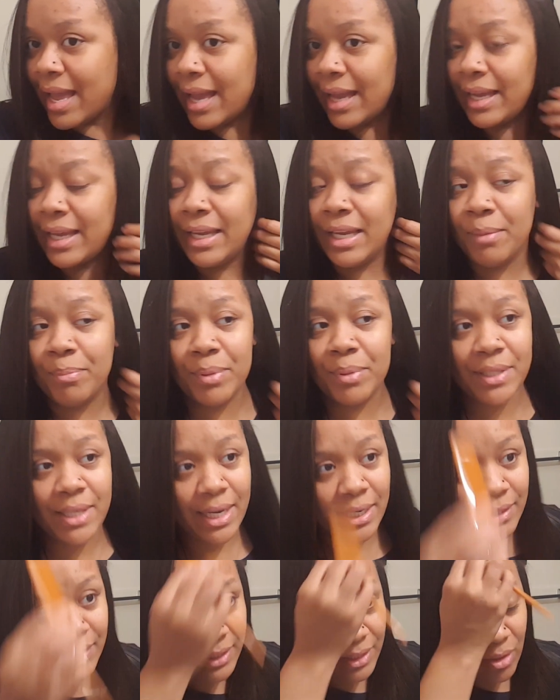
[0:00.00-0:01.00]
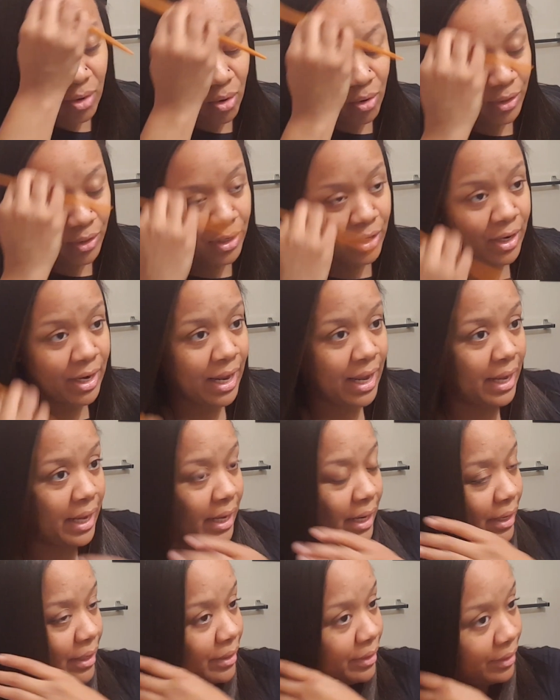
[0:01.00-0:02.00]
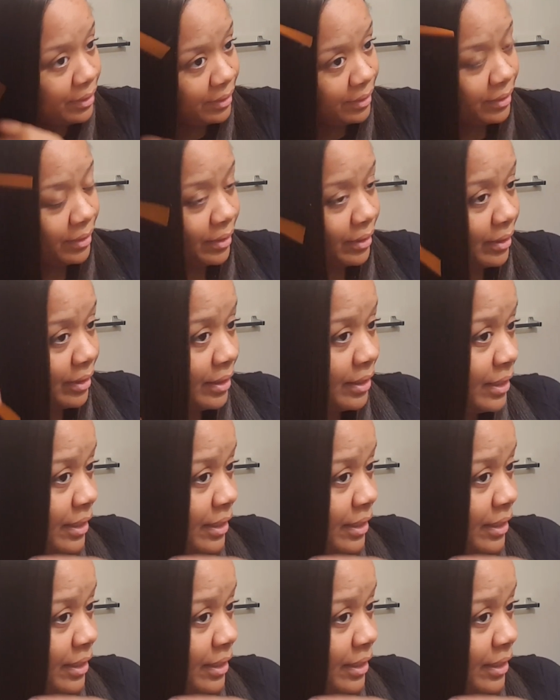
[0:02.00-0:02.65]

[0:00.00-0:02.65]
a heat protectant on your hair.